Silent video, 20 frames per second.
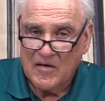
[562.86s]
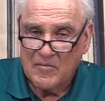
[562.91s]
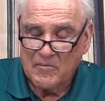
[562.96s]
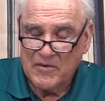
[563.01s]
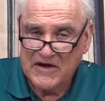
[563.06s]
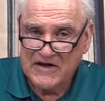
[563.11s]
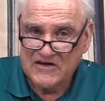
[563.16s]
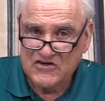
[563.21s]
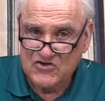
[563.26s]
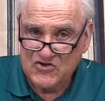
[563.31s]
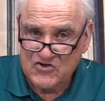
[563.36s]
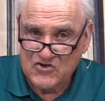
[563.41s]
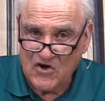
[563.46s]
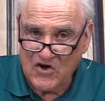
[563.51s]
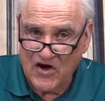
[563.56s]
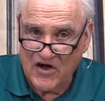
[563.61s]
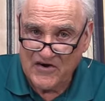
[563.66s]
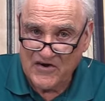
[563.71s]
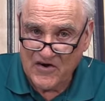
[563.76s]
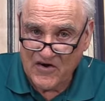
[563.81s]
But his
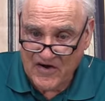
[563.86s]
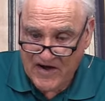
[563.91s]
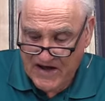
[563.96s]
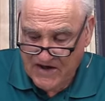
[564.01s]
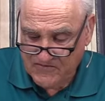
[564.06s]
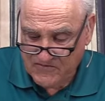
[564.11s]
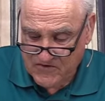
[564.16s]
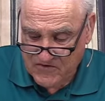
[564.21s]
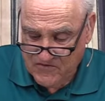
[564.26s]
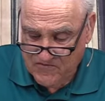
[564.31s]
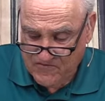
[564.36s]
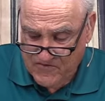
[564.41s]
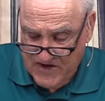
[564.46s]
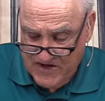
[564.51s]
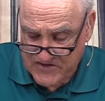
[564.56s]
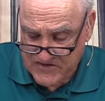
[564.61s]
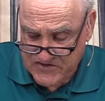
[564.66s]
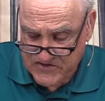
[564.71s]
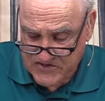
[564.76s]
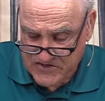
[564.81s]
daughter, after her
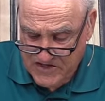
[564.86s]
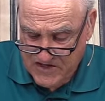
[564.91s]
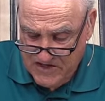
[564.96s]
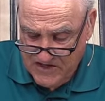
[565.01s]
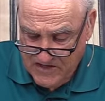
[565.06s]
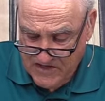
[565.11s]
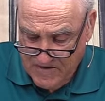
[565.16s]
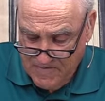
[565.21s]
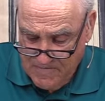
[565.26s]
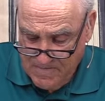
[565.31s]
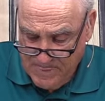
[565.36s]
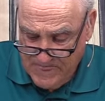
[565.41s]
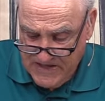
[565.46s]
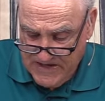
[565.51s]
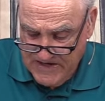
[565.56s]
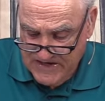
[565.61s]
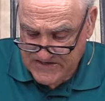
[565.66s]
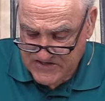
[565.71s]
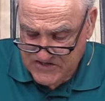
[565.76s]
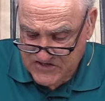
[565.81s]
father's death,
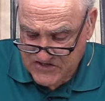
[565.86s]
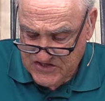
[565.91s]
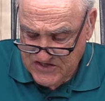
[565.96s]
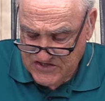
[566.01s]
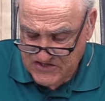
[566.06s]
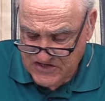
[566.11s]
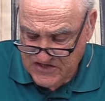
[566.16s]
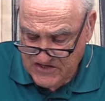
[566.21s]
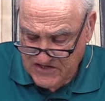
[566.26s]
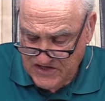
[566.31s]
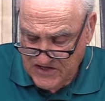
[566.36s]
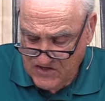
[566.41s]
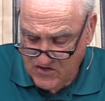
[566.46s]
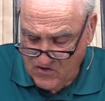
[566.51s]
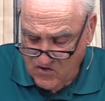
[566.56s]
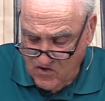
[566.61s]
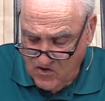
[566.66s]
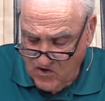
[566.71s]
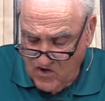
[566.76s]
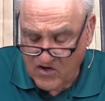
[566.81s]
insisted that
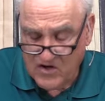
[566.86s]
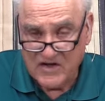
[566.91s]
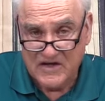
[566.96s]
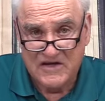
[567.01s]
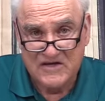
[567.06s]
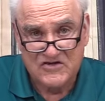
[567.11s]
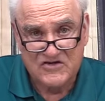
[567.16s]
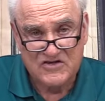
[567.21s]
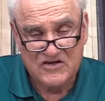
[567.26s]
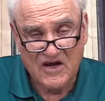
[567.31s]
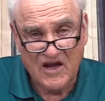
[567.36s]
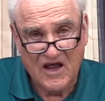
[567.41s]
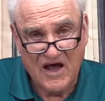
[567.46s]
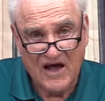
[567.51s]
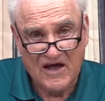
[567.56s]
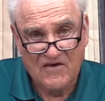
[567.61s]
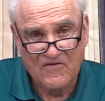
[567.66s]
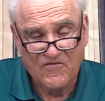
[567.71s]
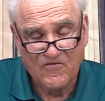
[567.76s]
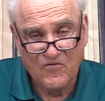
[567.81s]
all his
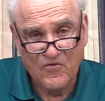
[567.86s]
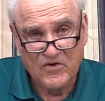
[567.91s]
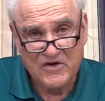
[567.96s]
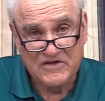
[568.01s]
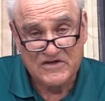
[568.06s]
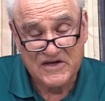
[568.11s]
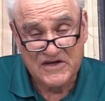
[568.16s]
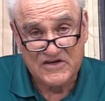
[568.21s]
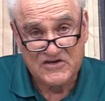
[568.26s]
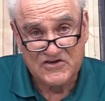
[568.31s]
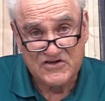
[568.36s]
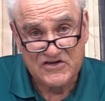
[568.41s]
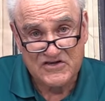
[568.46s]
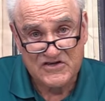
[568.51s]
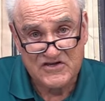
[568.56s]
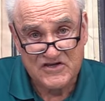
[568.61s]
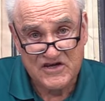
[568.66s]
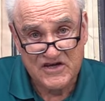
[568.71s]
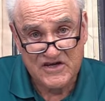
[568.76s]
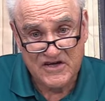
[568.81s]
life was, as she
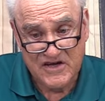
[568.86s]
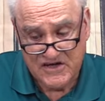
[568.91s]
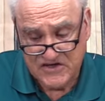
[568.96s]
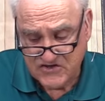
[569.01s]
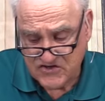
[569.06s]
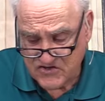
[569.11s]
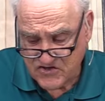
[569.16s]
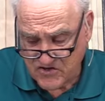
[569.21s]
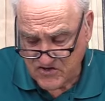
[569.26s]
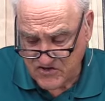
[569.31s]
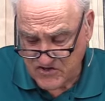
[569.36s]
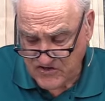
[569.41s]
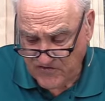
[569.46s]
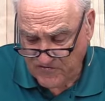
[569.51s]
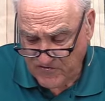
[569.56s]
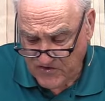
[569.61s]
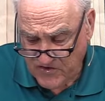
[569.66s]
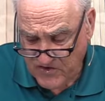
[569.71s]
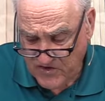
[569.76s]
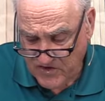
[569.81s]
said, a search
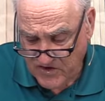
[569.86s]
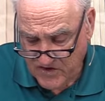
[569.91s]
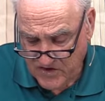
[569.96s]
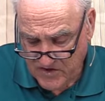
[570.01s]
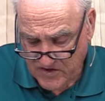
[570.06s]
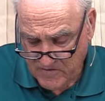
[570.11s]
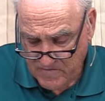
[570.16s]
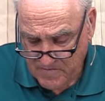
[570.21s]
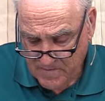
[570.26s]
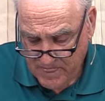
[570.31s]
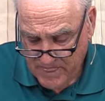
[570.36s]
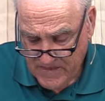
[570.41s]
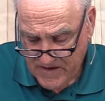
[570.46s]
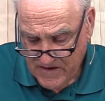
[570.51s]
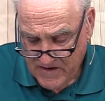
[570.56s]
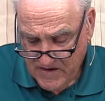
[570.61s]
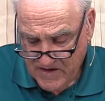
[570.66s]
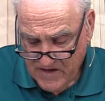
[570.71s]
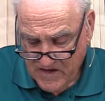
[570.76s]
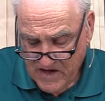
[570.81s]
for God,
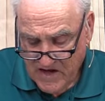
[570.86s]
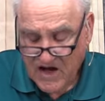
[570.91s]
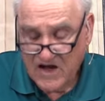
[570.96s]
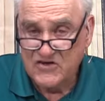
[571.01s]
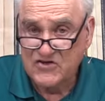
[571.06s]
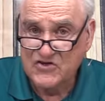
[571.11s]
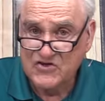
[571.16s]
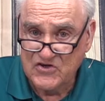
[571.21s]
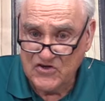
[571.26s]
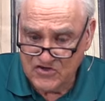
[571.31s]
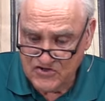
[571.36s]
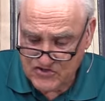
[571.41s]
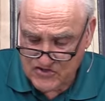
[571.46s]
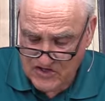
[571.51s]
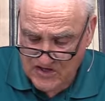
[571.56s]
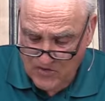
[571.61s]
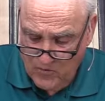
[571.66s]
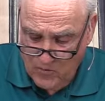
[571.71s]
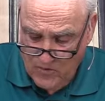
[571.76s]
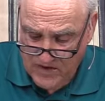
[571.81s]
a search
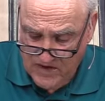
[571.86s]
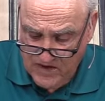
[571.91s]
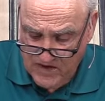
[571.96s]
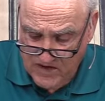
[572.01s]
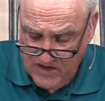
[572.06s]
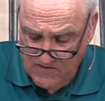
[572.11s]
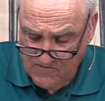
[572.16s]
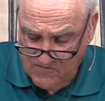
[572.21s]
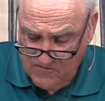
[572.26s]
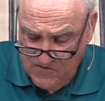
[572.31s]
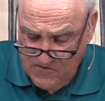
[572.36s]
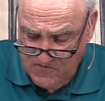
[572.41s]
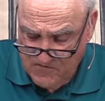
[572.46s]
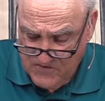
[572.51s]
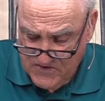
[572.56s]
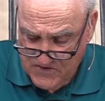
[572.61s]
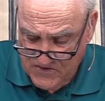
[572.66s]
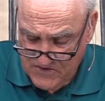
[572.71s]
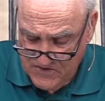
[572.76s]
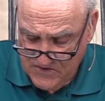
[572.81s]
that went
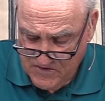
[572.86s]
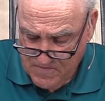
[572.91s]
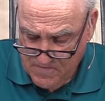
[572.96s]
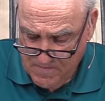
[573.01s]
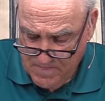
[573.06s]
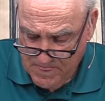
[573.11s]
unfulfilled.